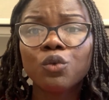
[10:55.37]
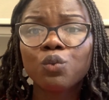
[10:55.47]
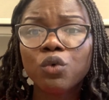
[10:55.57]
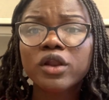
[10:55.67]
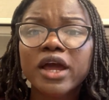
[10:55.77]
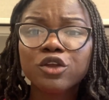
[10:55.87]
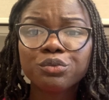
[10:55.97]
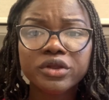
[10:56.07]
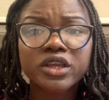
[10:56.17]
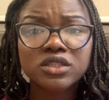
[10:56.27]
What are you
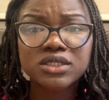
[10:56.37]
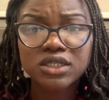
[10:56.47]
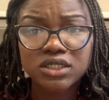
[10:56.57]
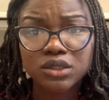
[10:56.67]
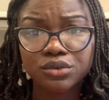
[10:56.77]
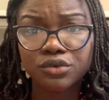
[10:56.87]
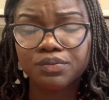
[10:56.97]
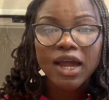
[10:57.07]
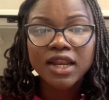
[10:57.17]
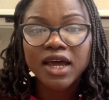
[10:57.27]
bringing to the table?
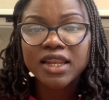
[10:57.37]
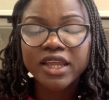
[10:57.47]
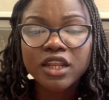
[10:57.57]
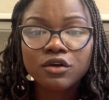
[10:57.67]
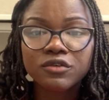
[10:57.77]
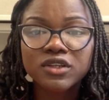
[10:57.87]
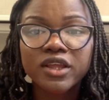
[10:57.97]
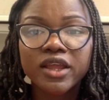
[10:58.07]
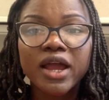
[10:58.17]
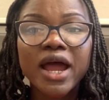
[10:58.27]
And at the end of the
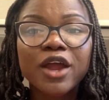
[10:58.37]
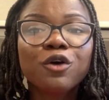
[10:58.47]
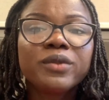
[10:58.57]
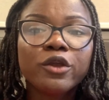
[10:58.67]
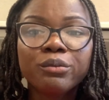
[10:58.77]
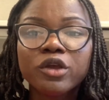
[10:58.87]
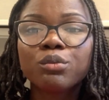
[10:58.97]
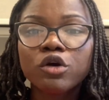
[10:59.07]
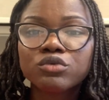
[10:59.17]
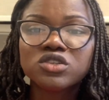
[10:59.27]
day, I hope that you make
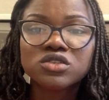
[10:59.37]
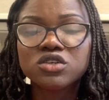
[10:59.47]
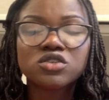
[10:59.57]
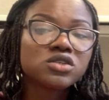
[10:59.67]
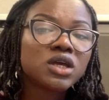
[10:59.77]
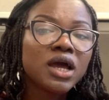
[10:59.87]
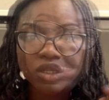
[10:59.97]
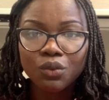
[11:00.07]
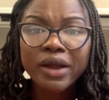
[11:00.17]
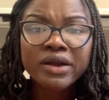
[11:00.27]
more research.
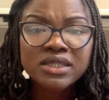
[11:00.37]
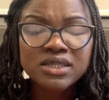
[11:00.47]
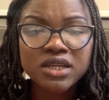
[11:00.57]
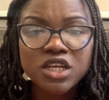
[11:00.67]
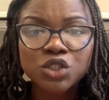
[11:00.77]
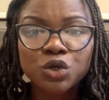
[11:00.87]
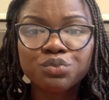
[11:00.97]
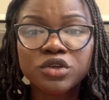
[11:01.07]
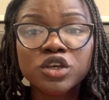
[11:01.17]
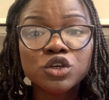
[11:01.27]
While writing an
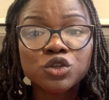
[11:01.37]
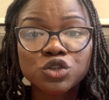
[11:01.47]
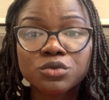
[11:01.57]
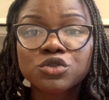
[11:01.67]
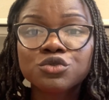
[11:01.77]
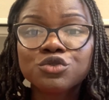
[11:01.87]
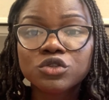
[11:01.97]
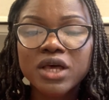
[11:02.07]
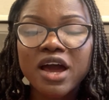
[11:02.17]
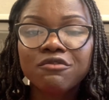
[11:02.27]
SOP, some schools
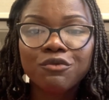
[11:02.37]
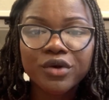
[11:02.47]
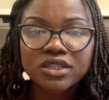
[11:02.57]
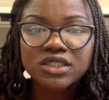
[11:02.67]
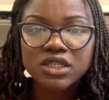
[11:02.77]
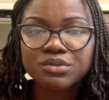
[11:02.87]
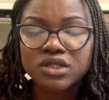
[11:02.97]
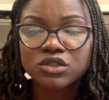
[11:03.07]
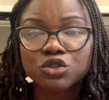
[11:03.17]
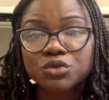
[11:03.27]
have words
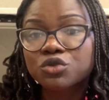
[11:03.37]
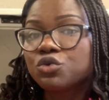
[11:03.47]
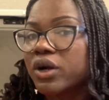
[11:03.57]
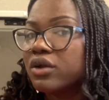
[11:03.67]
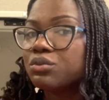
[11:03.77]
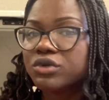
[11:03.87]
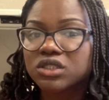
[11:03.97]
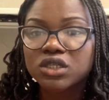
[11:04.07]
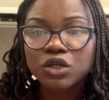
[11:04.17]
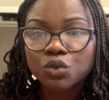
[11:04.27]
limits. Some schools will
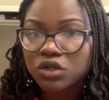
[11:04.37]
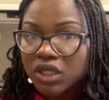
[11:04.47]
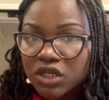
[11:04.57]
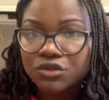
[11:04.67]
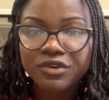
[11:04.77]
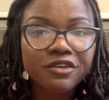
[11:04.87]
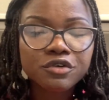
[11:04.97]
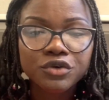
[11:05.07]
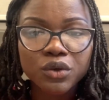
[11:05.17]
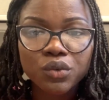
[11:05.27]
tell you
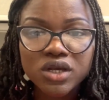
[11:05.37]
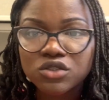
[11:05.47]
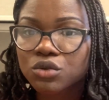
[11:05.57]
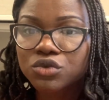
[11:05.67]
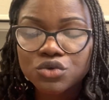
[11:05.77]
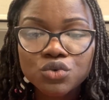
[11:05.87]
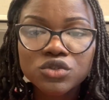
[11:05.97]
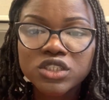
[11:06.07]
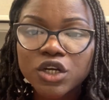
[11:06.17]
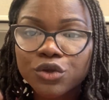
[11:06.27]
1,500 words. Some schools
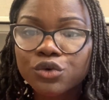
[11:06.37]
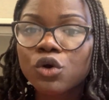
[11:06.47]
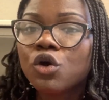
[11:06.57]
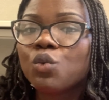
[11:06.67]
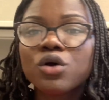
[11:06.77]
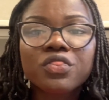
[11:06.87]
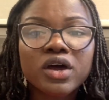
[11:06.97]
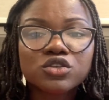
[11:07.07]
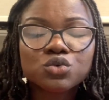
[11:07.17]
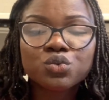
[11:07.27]
tell you
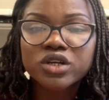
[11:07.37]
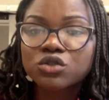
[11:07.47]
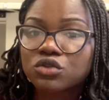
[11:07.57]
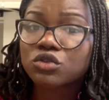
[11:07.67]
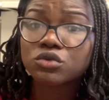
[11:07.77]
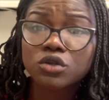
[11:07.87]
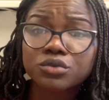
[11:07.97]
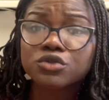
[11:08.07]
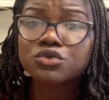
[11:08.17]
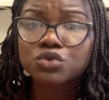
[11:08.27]
1,000 words. Some
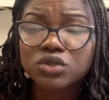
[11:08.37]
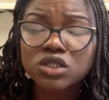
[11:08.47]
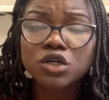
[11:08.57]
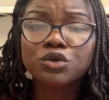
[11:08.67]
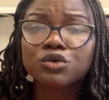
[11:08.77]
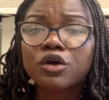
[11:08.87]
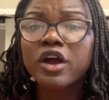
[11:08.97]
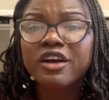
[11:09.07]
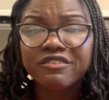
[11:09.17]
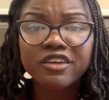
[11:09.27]
schools will tell you
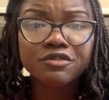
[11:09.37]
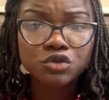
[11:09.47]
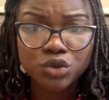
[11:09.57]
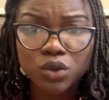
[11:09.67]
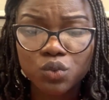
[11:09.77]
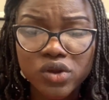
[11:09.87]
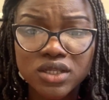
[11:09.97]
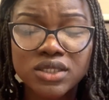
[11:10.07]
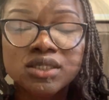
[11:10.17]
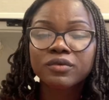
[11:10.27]
500
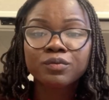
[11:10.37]
words.